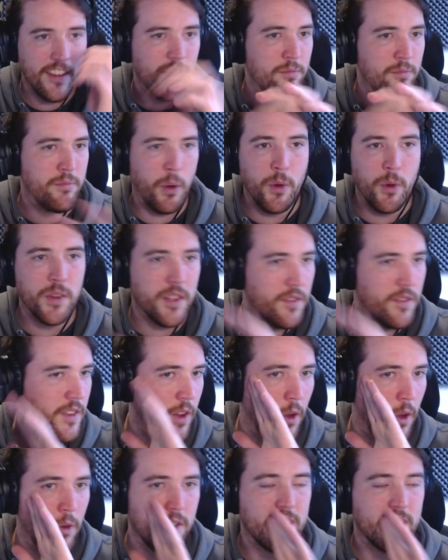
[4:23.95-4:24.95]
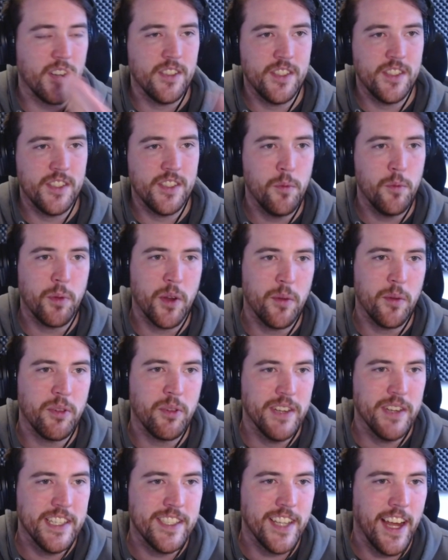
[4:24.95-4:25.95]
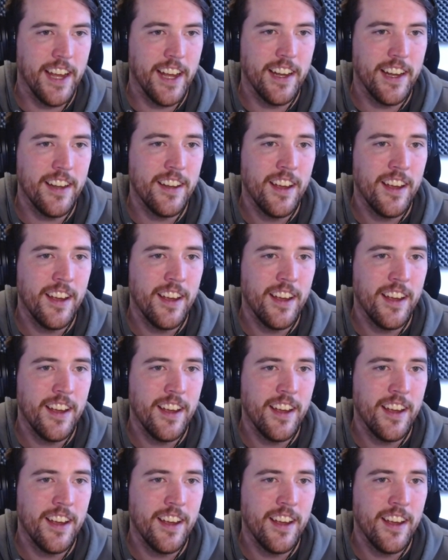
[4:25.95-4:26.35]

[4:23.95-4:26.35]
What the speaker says: Both of those are super appreciated.